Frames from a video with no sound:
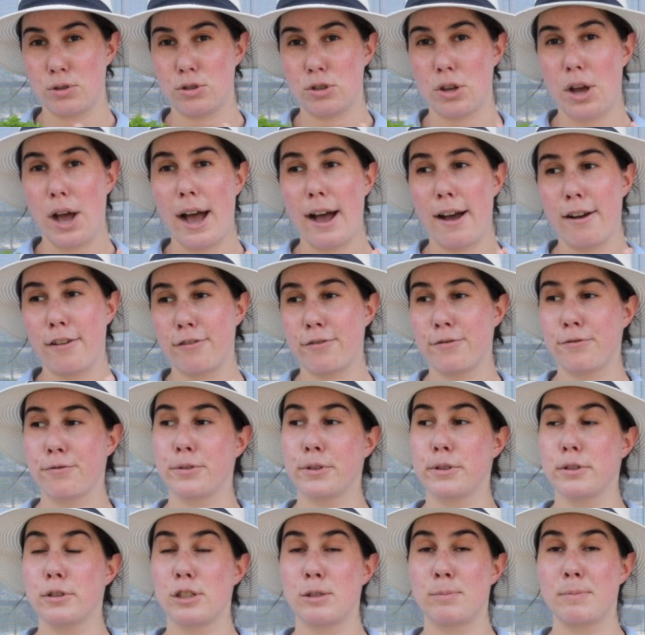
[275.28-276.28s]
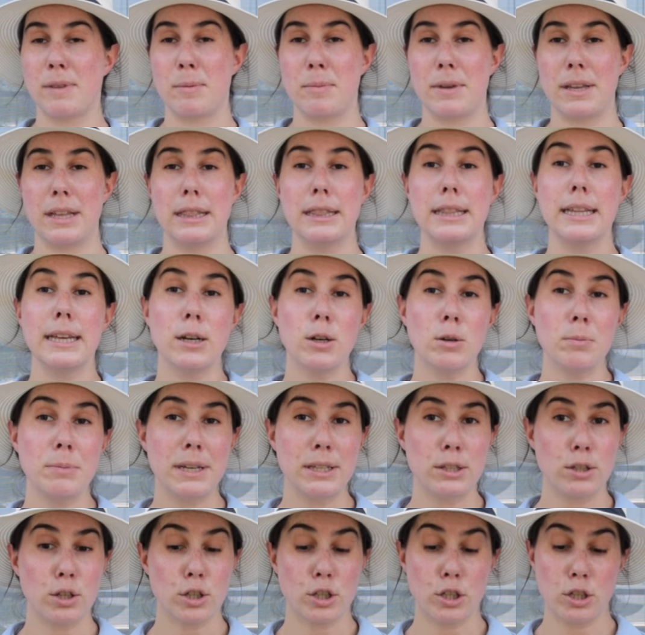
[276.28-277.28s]
to have fruits maybe a little
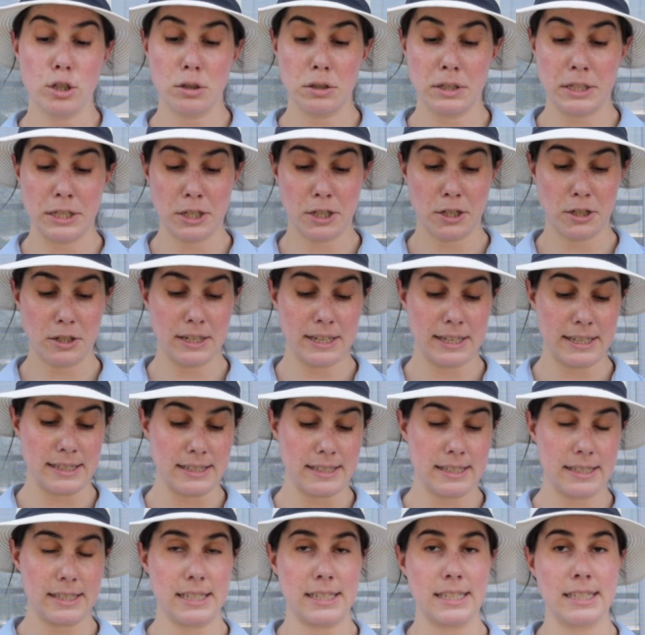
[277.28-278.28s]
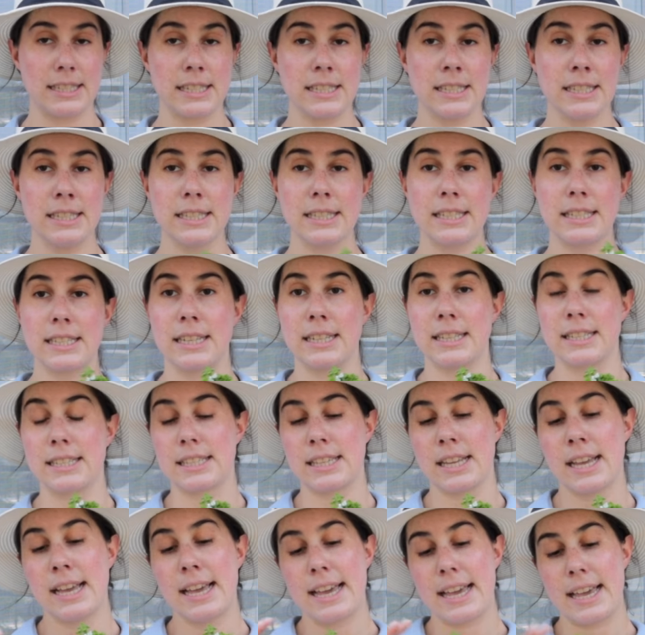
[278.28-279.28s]
bit earlier in season,
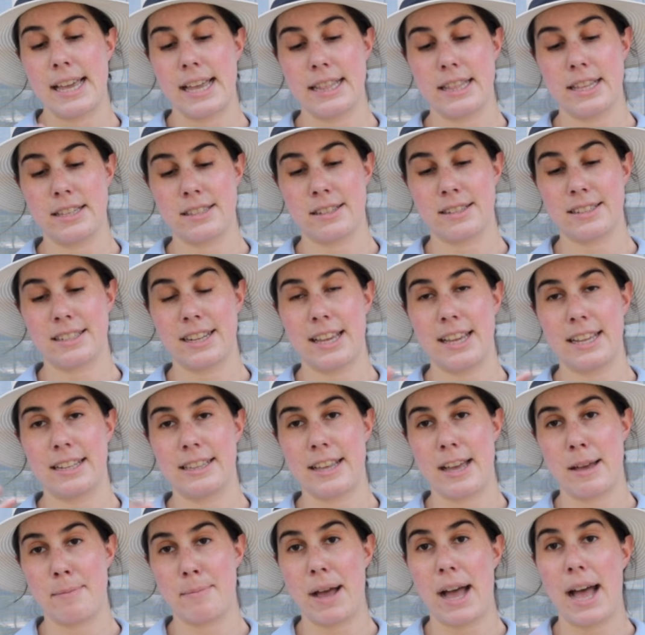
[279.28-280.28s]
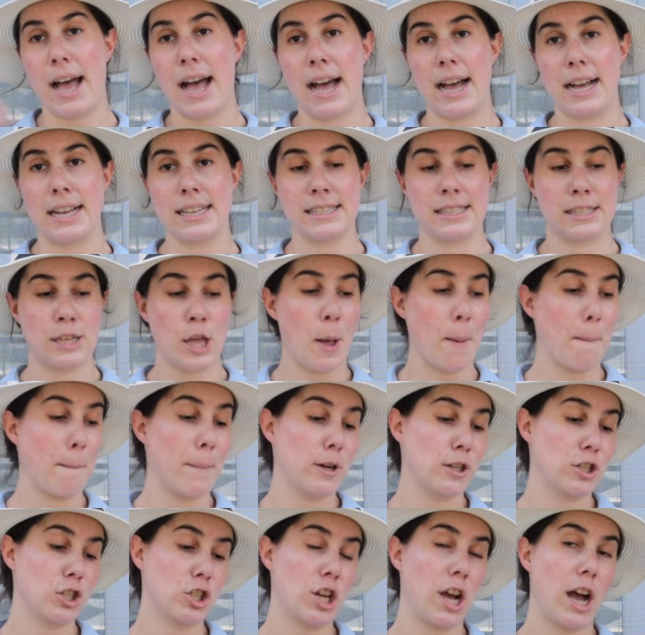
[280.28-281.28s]
since it doesn't take them as
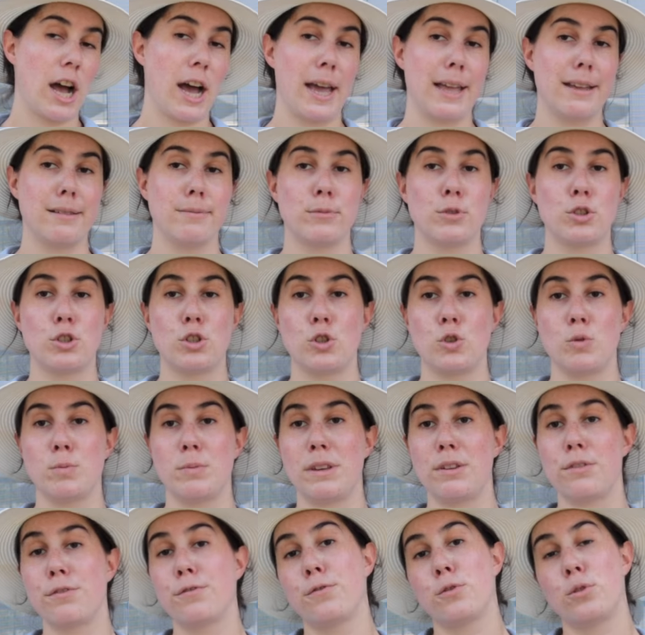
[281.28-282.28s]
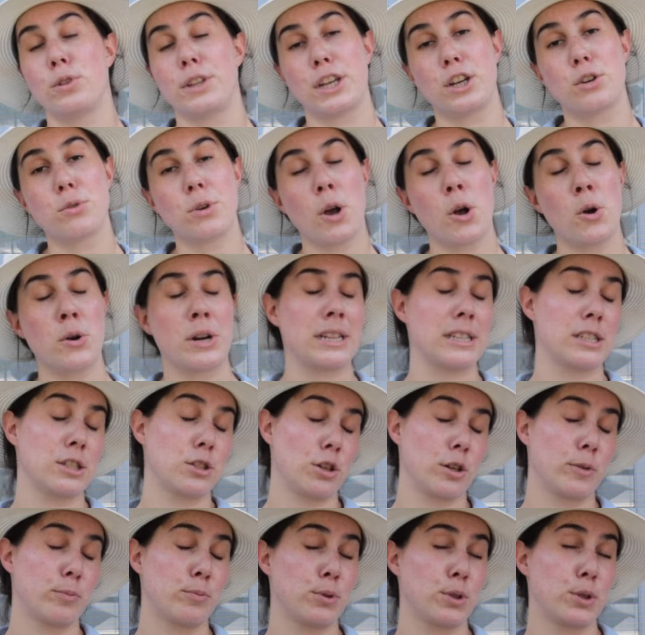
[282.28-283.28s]
much time to be fully grown and
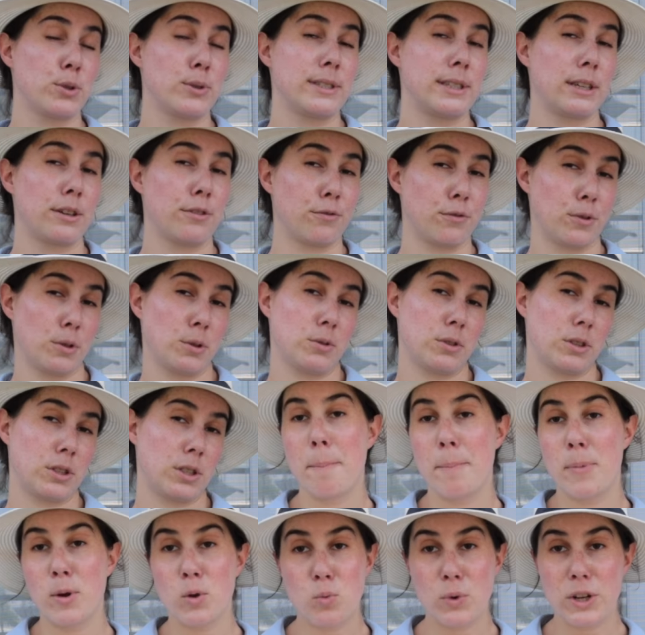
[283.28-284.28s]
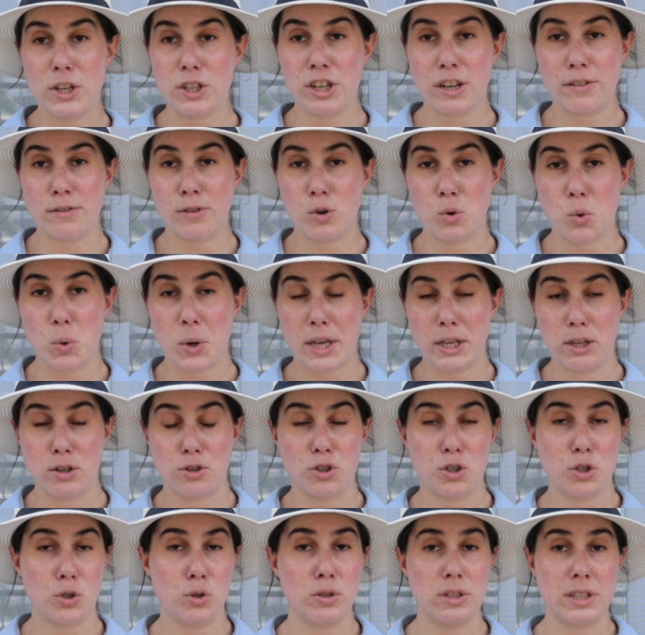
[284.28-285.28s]
start producing fruit. But whichever way you
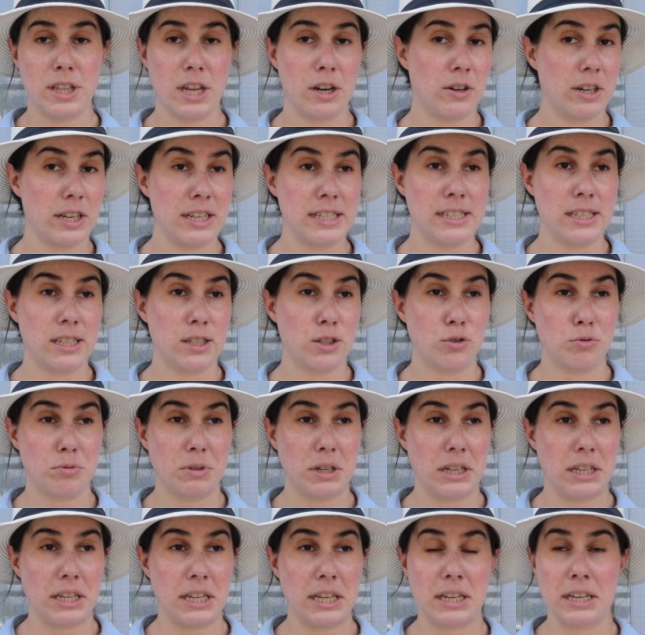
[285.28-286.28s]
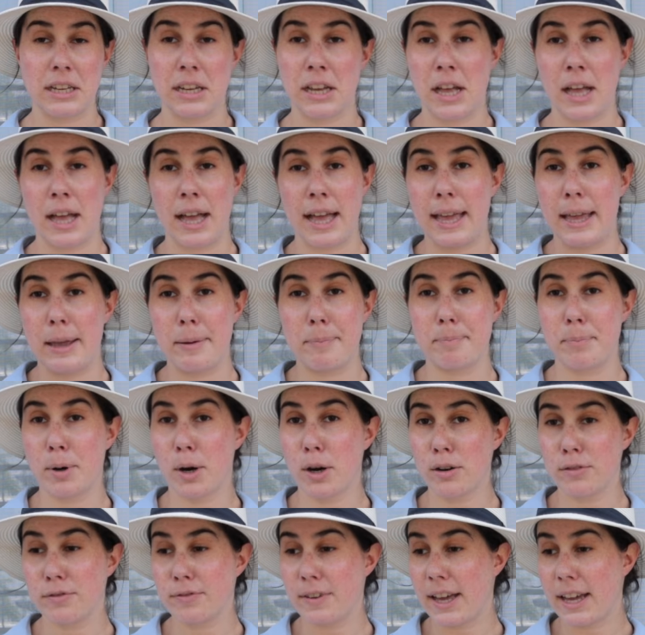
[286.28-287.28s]
choose, there isn't really a
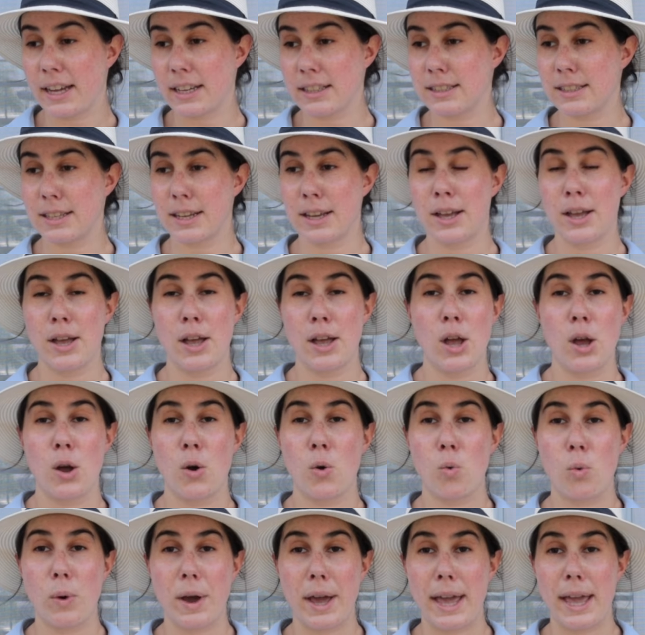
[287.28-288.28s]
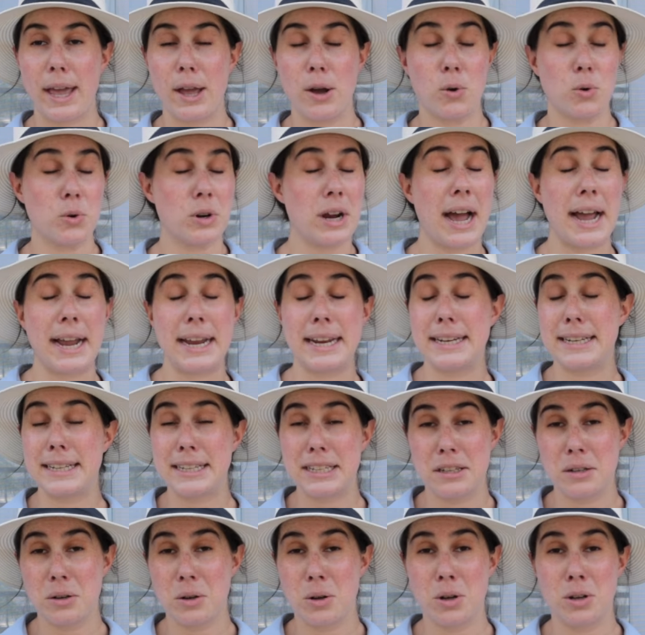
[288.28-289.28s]
perfect way or
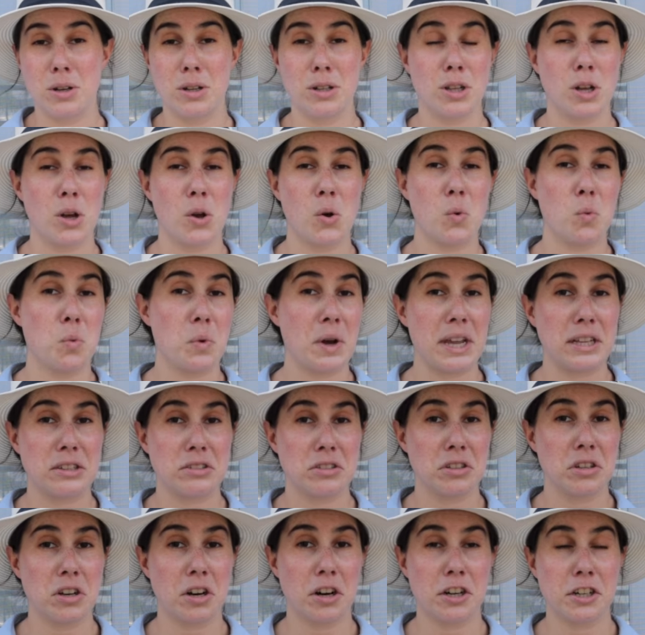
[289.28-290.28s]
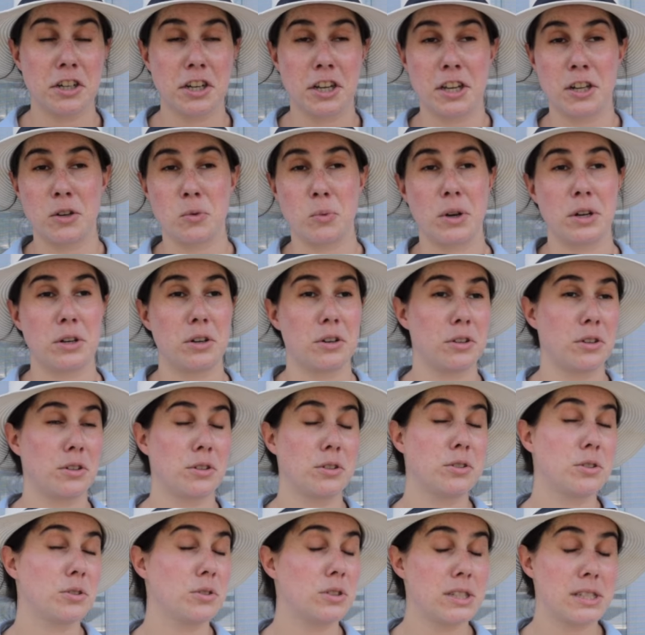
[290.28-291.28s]
ideal way to garden, whether you
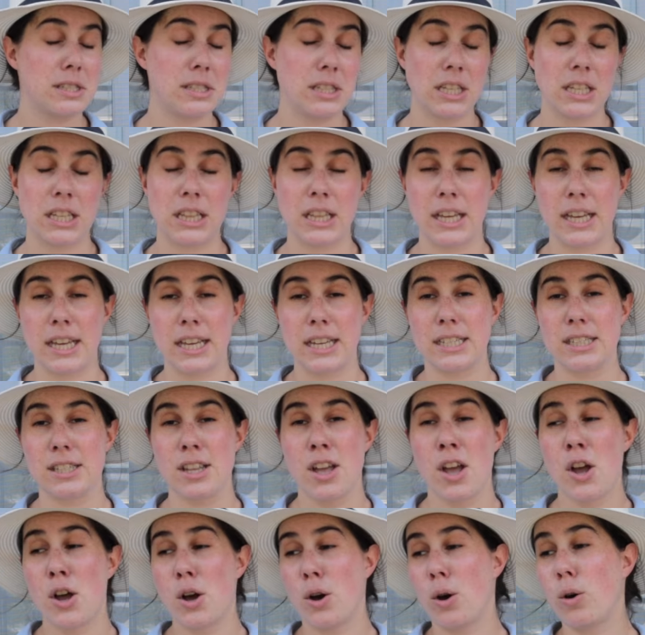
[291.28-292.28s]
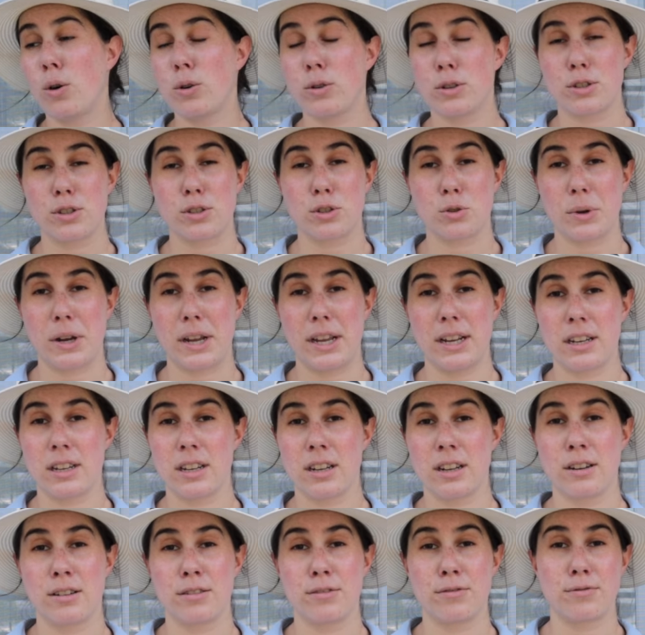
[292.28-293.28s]
do the seedlings or straight
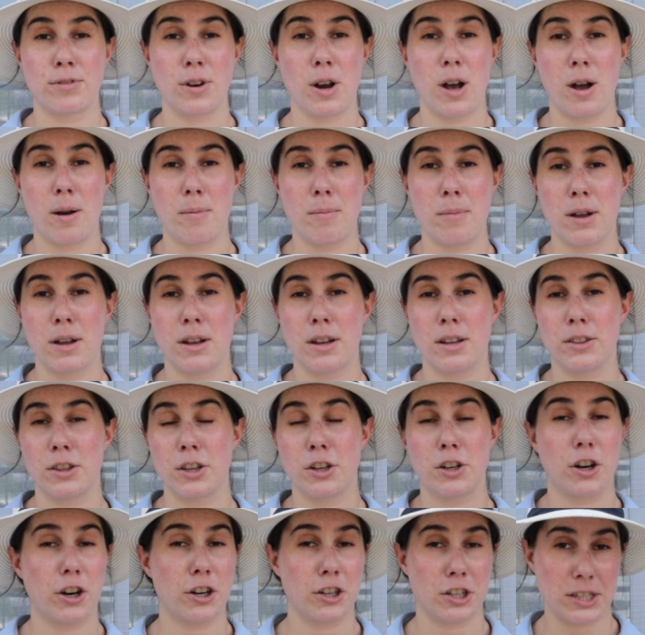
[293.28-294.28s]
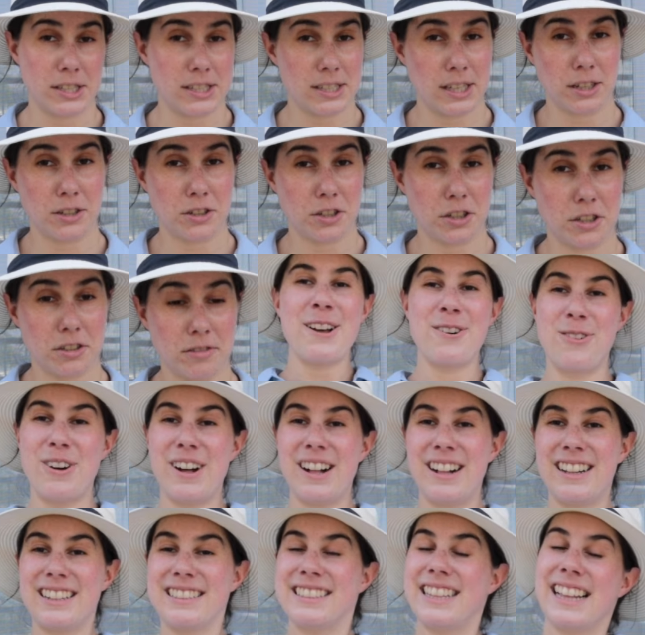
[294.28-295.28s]
from the garden center.
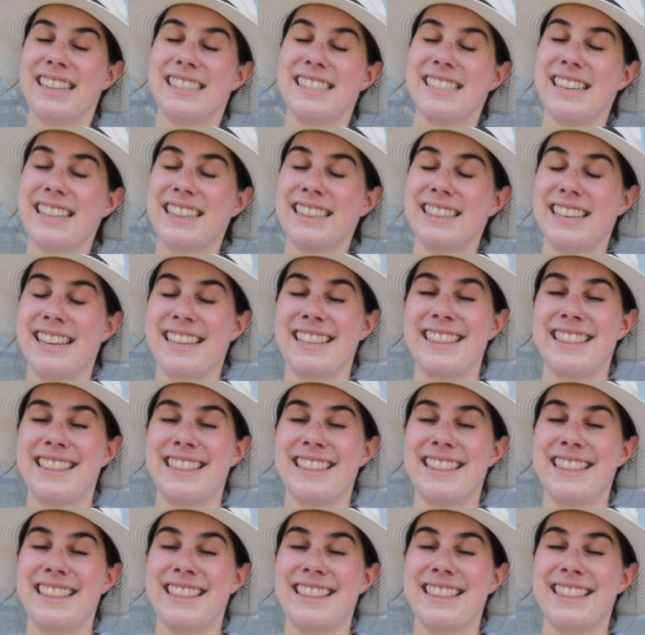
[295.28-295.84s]
Well, that's it.